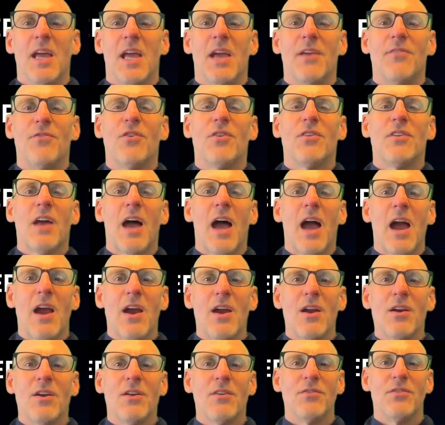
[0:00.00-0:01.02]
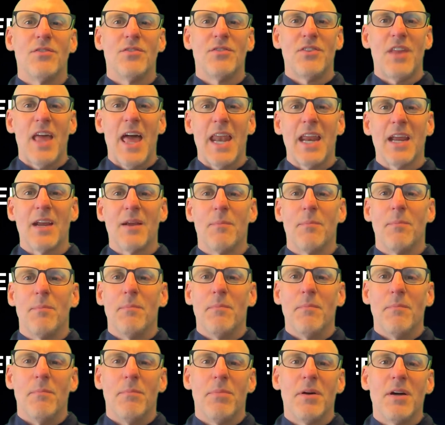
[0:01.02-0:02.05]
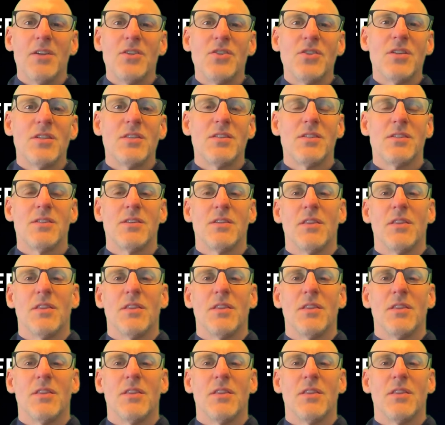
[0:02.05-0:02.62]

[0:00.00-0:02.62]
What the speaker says: If you're tired of static budgets